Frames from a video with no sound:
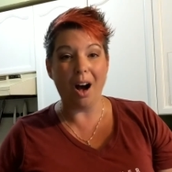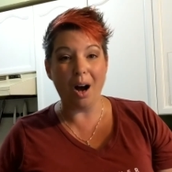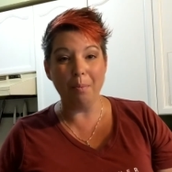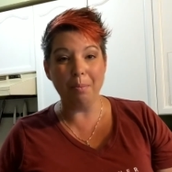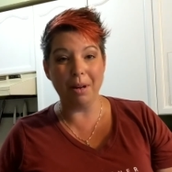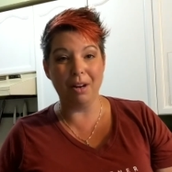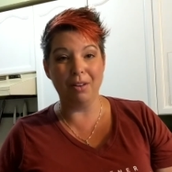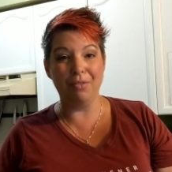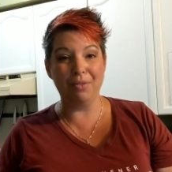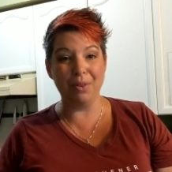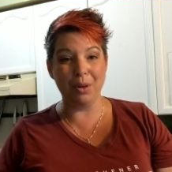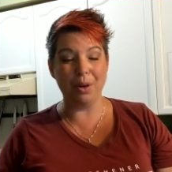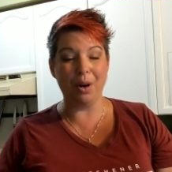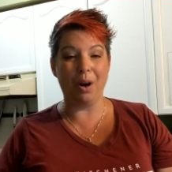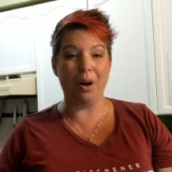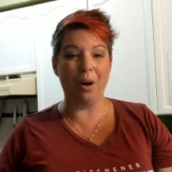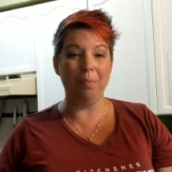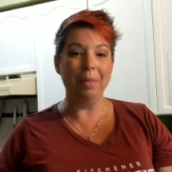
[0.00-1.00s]
up in
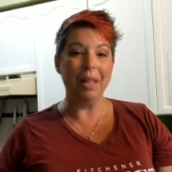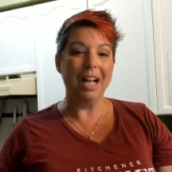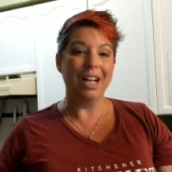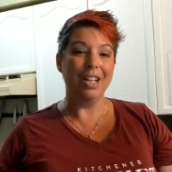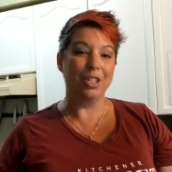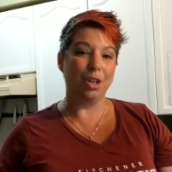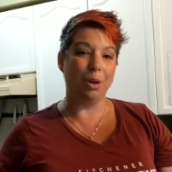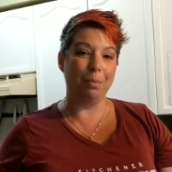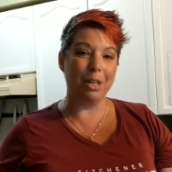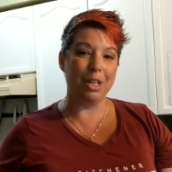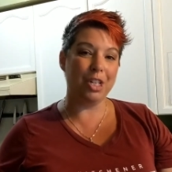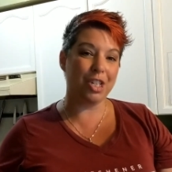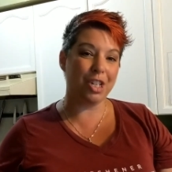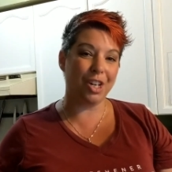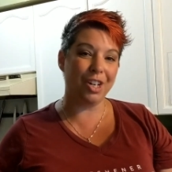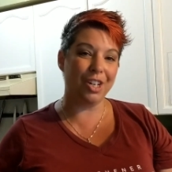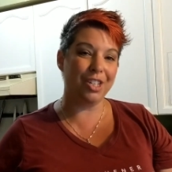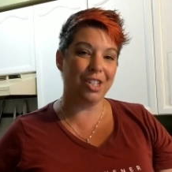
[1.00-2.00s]
food hall. So be
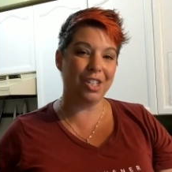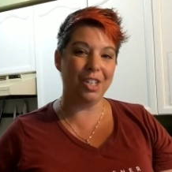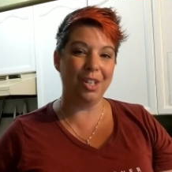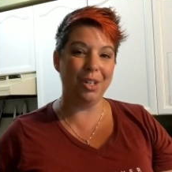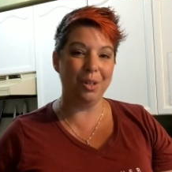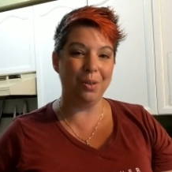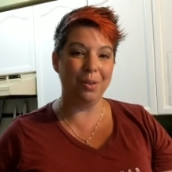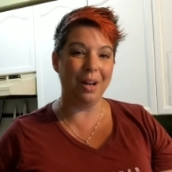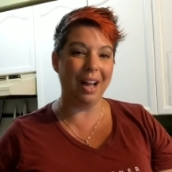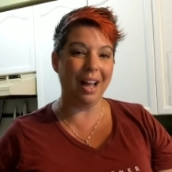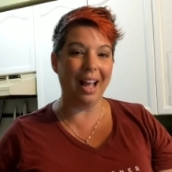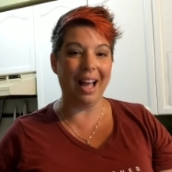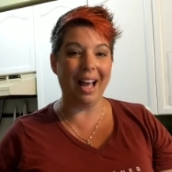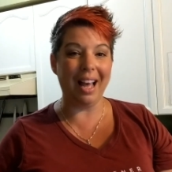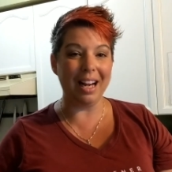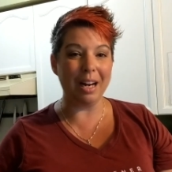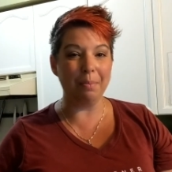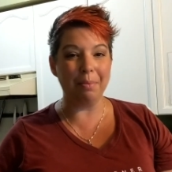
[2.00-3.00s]
sure to
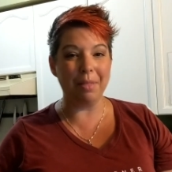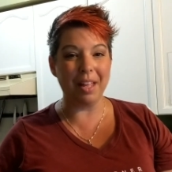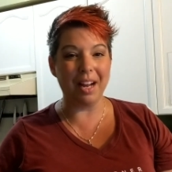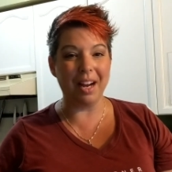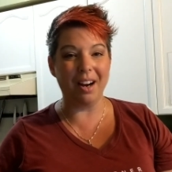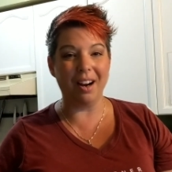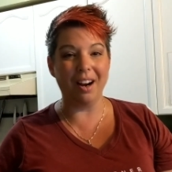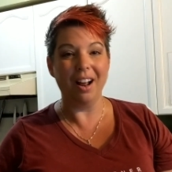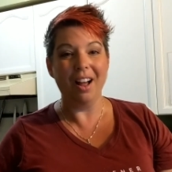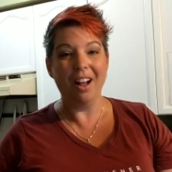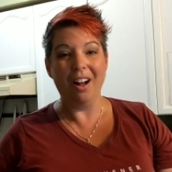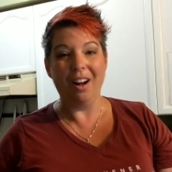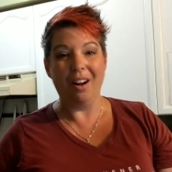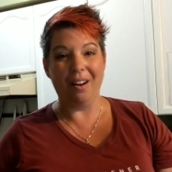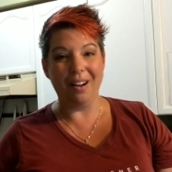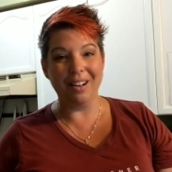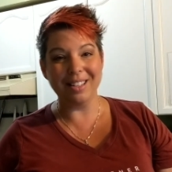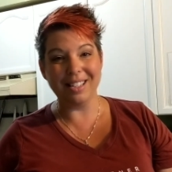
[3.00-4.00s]
head up there
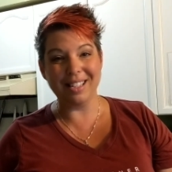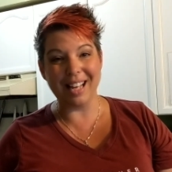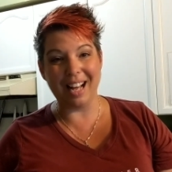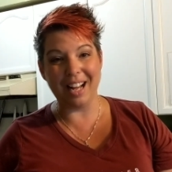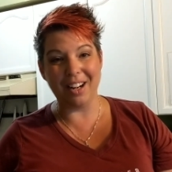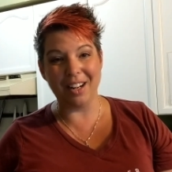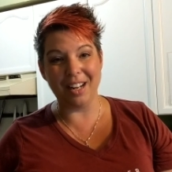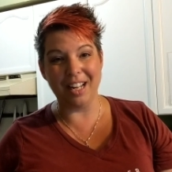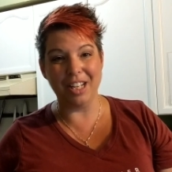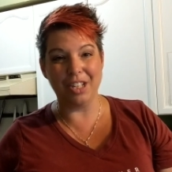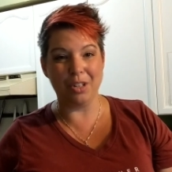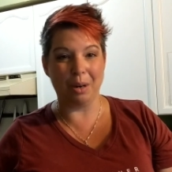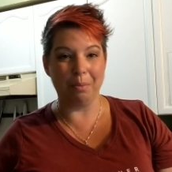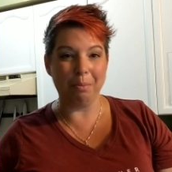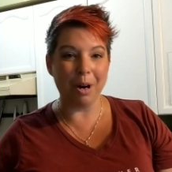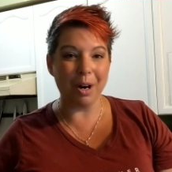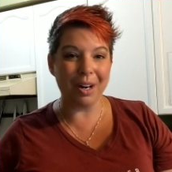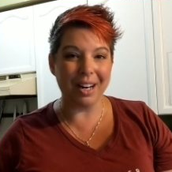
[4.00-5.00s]
on Saturday
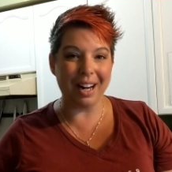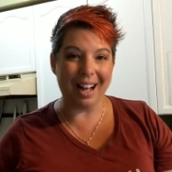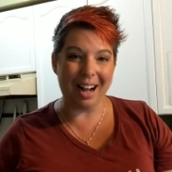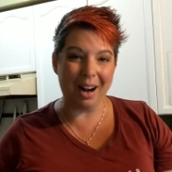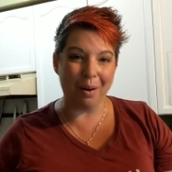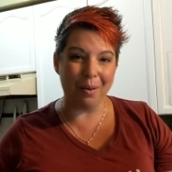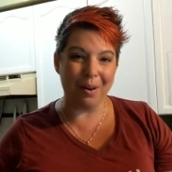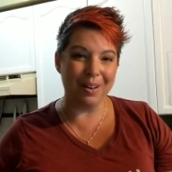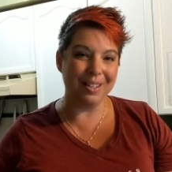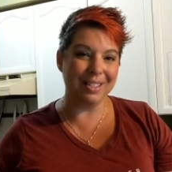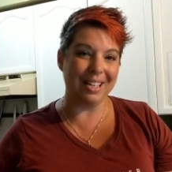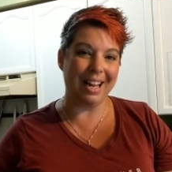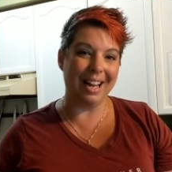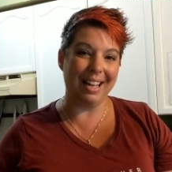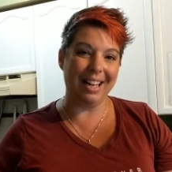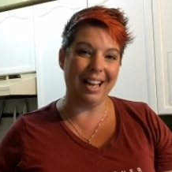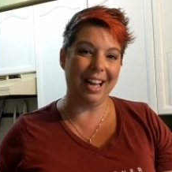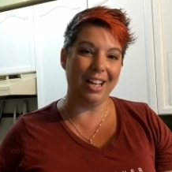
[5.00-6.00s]
during market hours
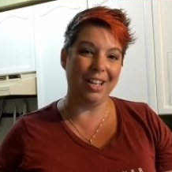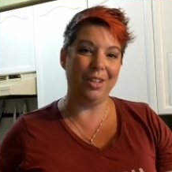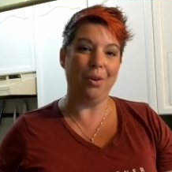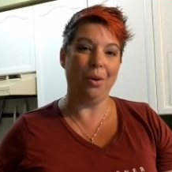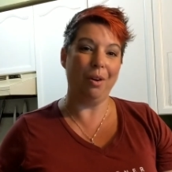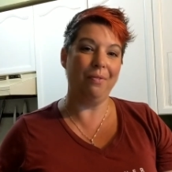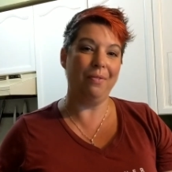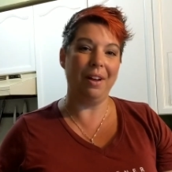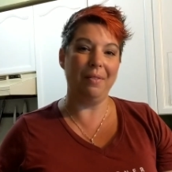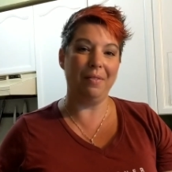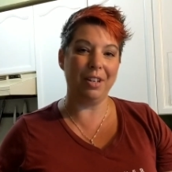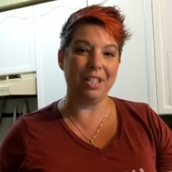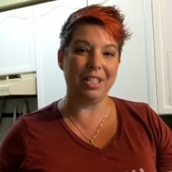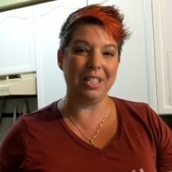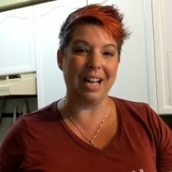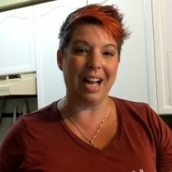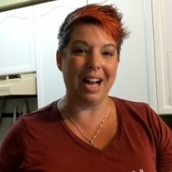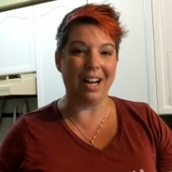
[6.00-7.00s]
and get your
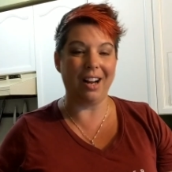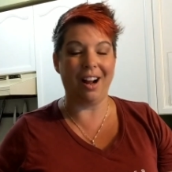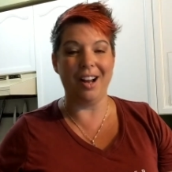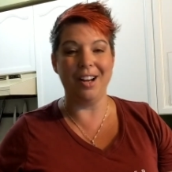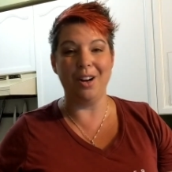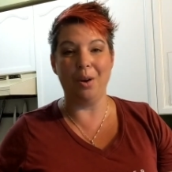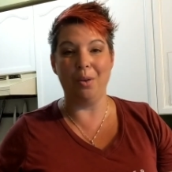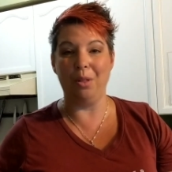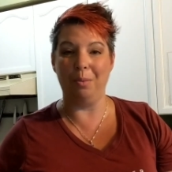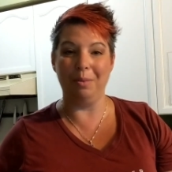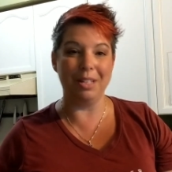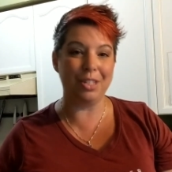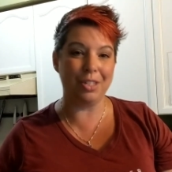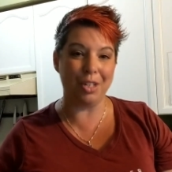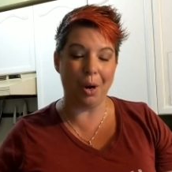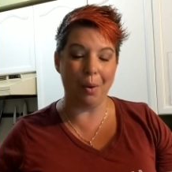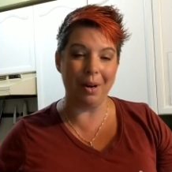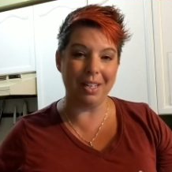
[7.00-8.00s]
favorite snack. I know they'll be
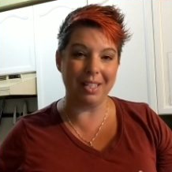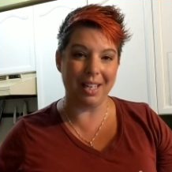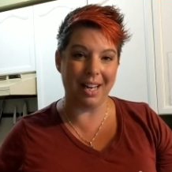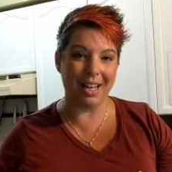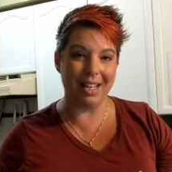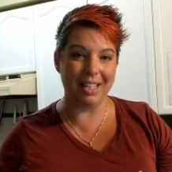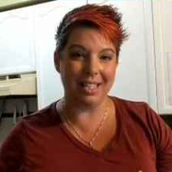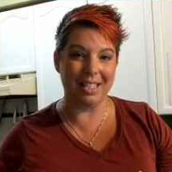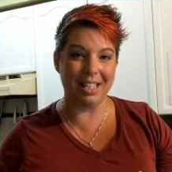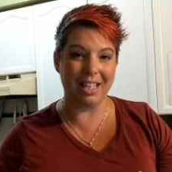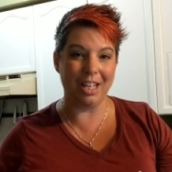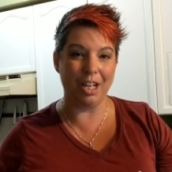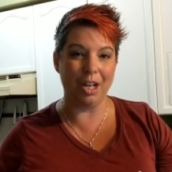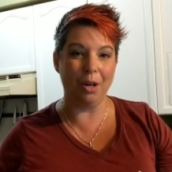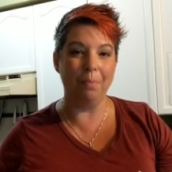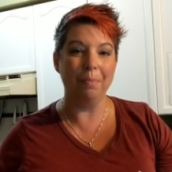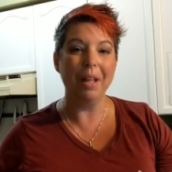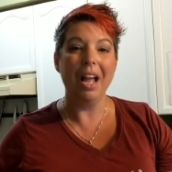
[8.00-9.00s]
so excited to see
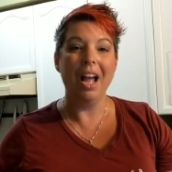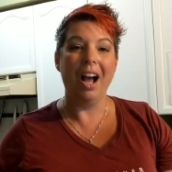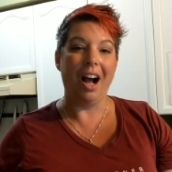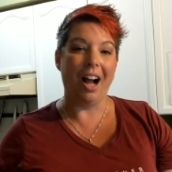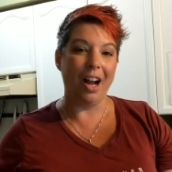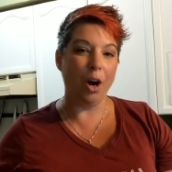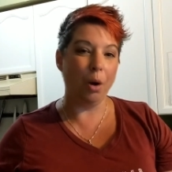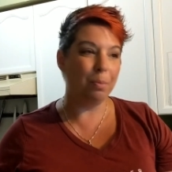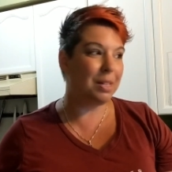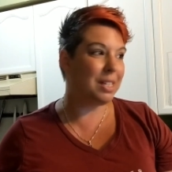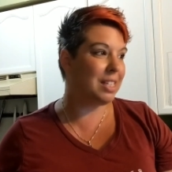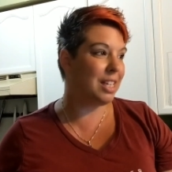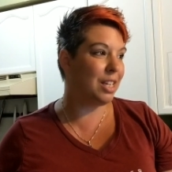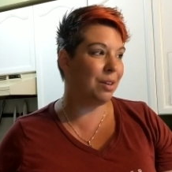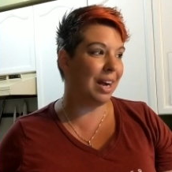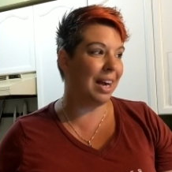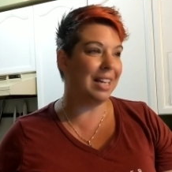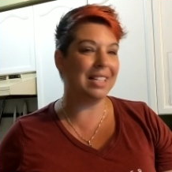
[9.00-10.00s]
you. I hope to
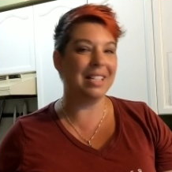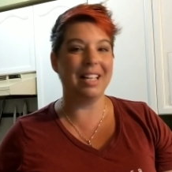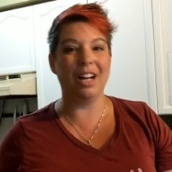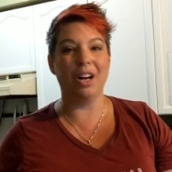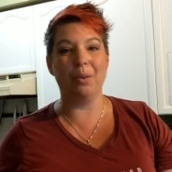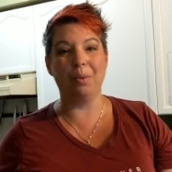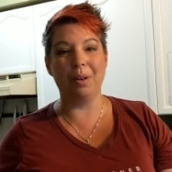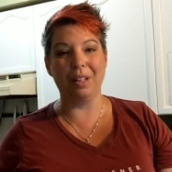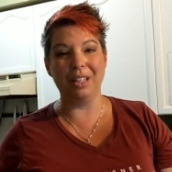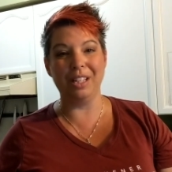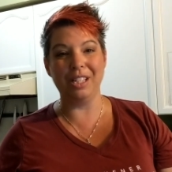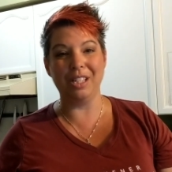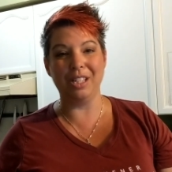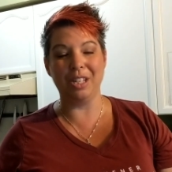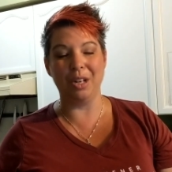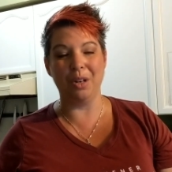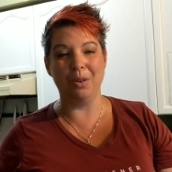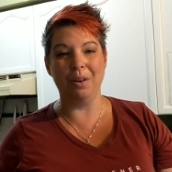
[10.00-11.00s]
see you guys there really
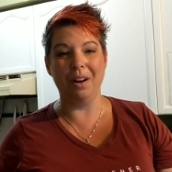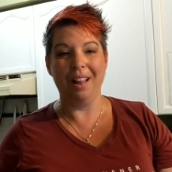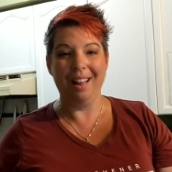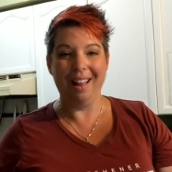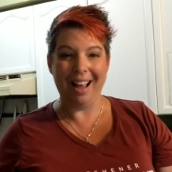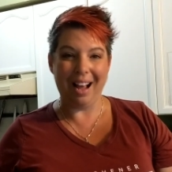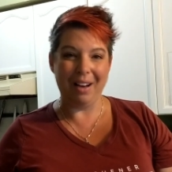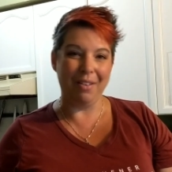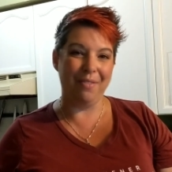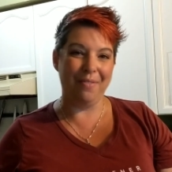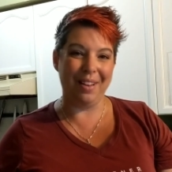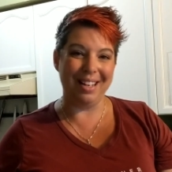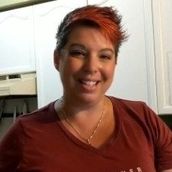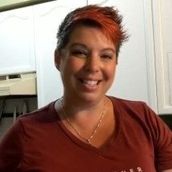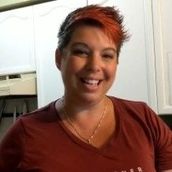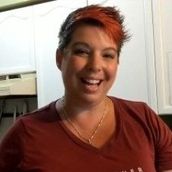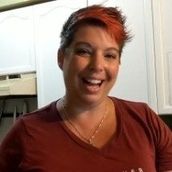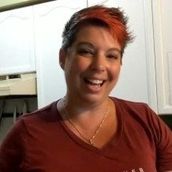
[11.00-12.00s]
soon. Have a
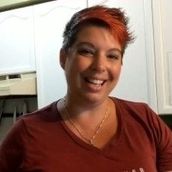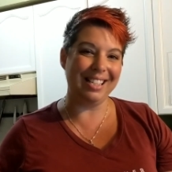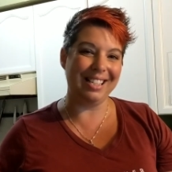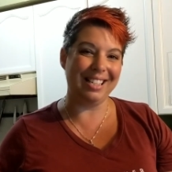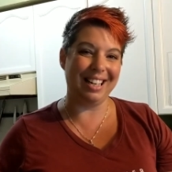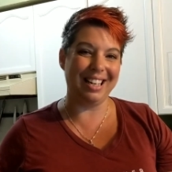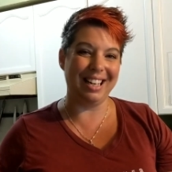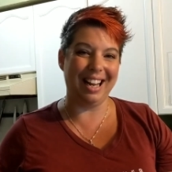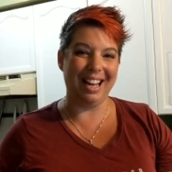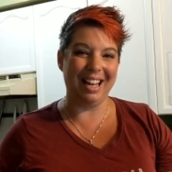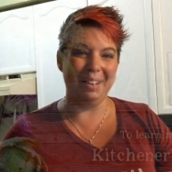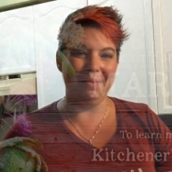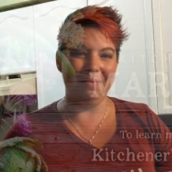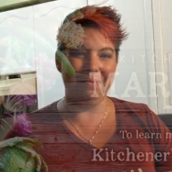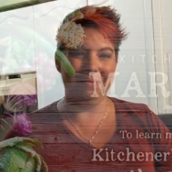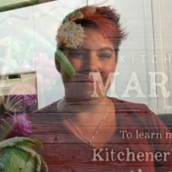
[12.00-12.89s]
fantastic night.